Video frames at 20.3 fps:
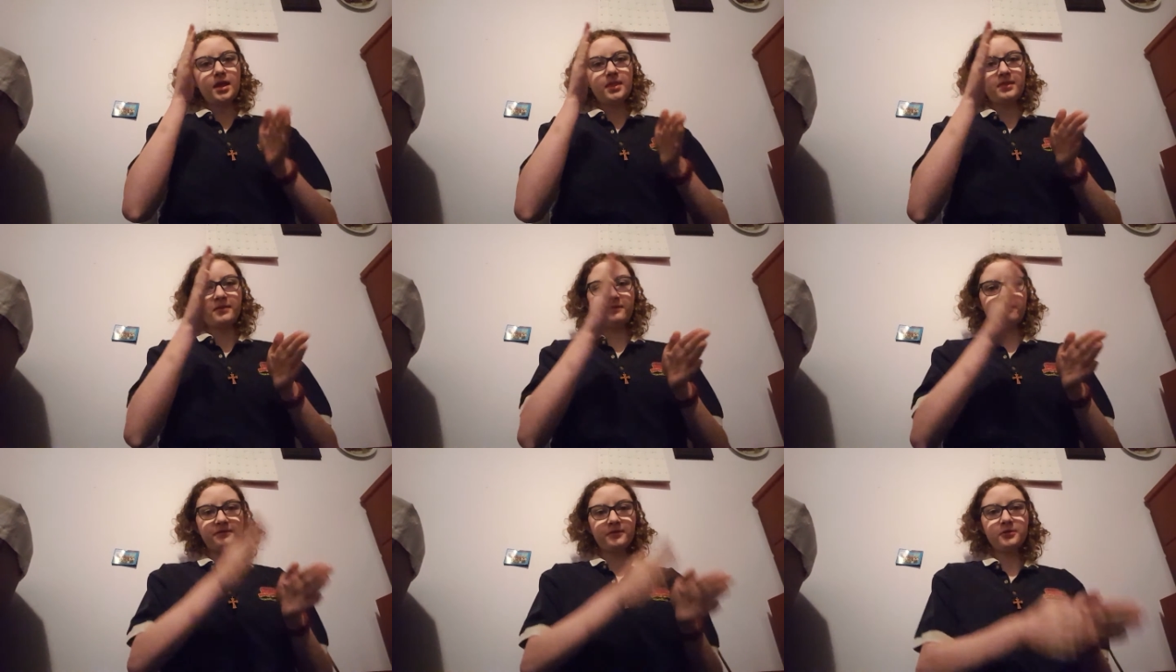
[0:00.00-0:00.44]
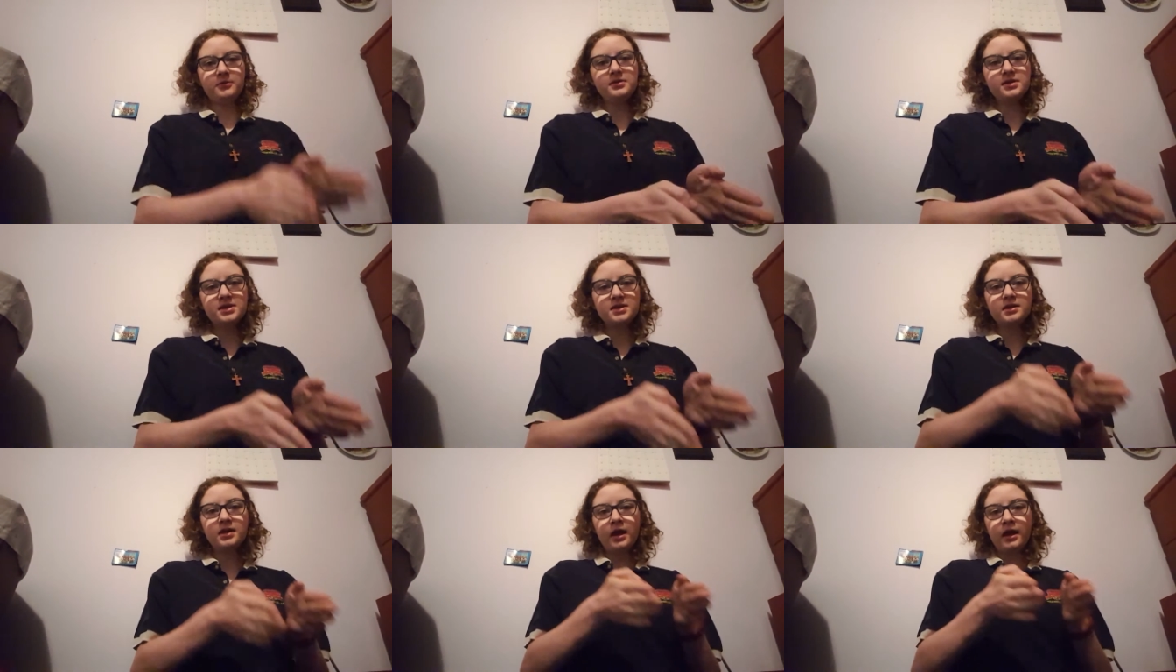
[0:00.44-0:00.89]
the
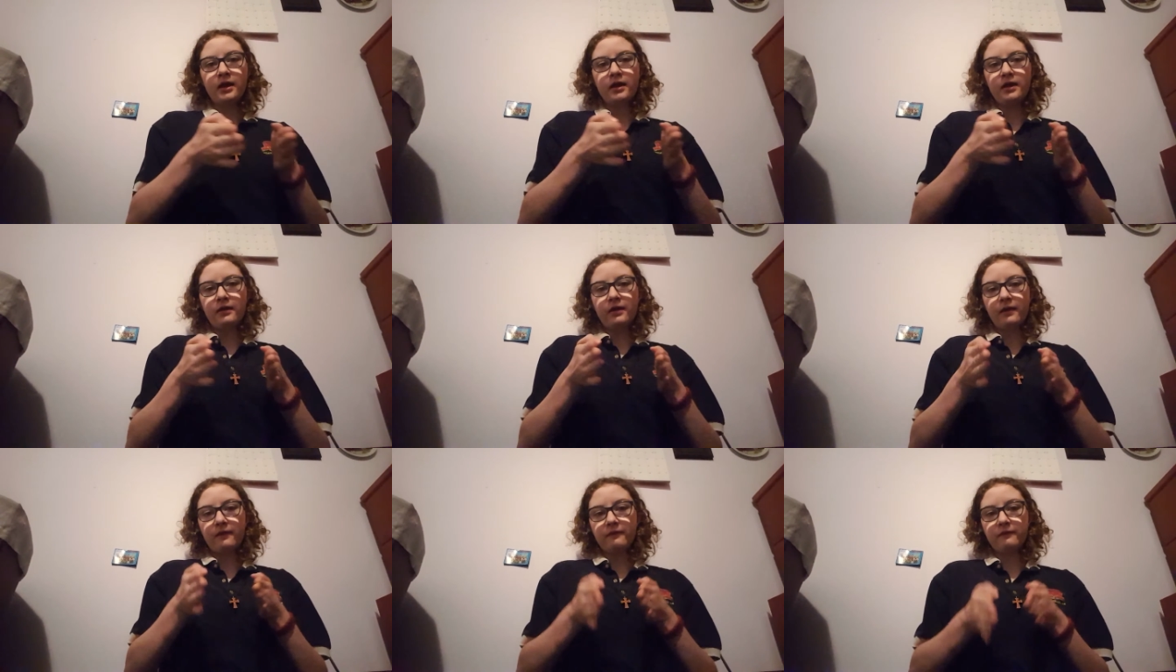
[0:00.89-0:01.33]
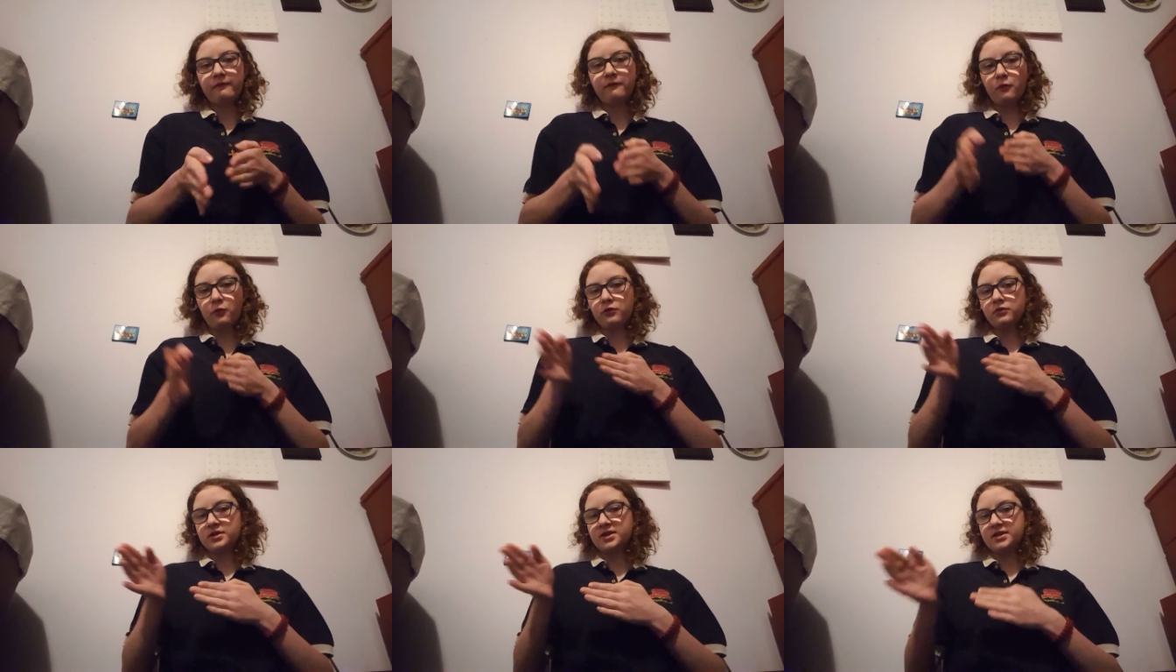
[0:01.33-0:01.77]
first
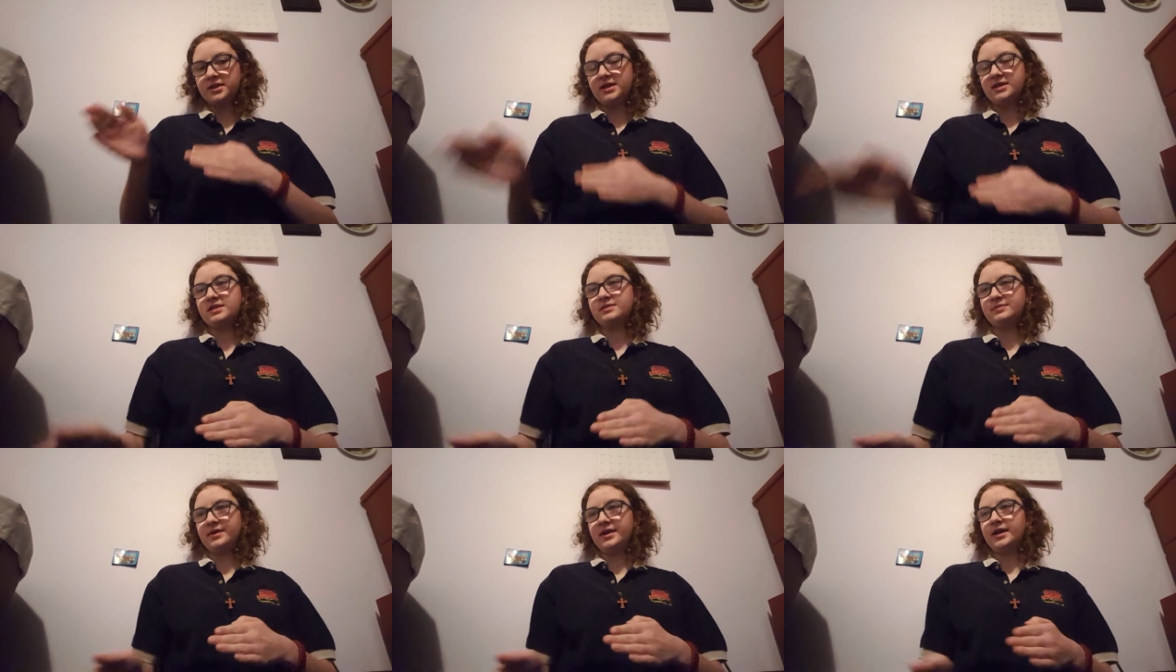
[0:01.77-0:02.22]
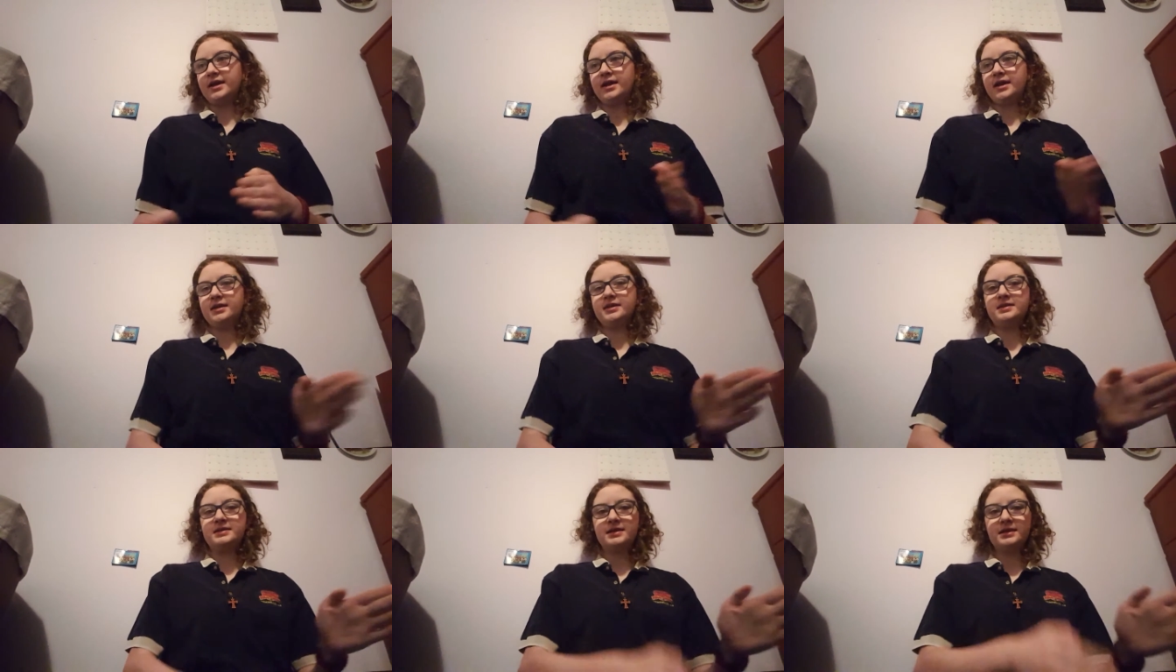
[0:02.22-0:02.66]
4 seasons, we get a
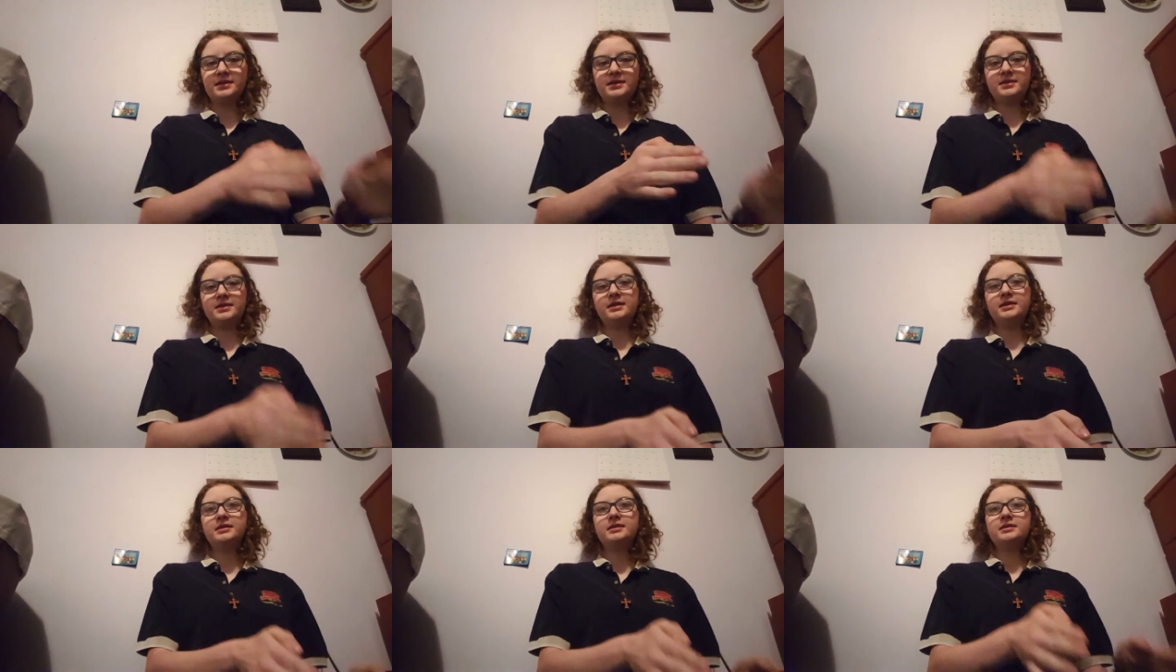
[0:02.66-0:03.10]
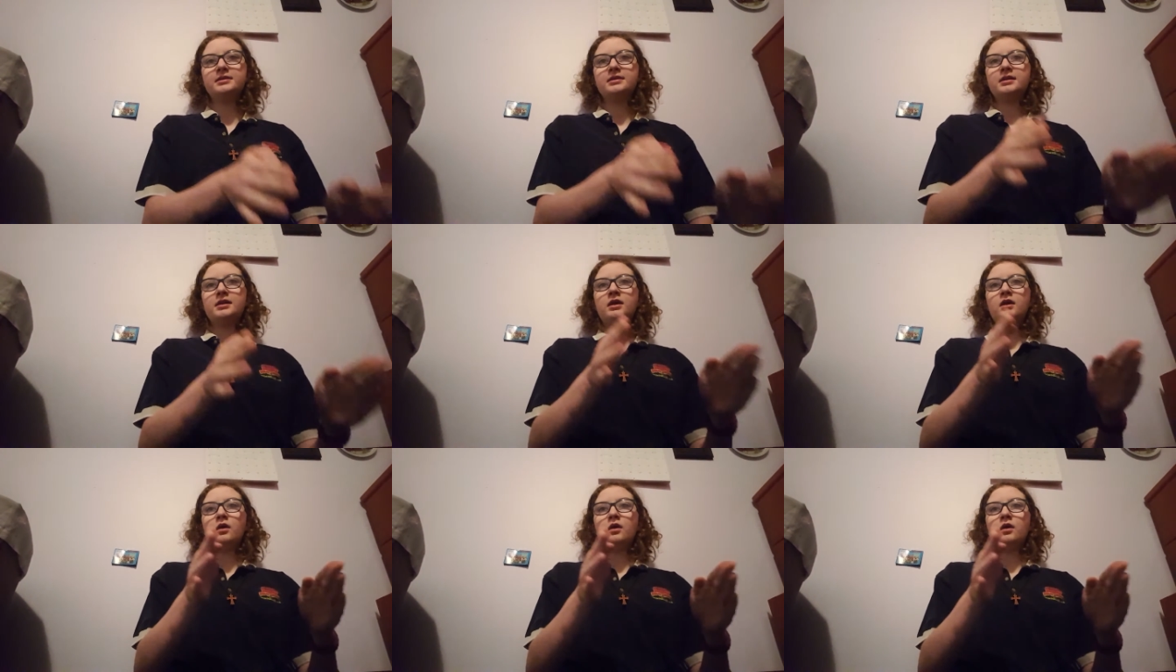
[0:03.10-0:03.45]
consistent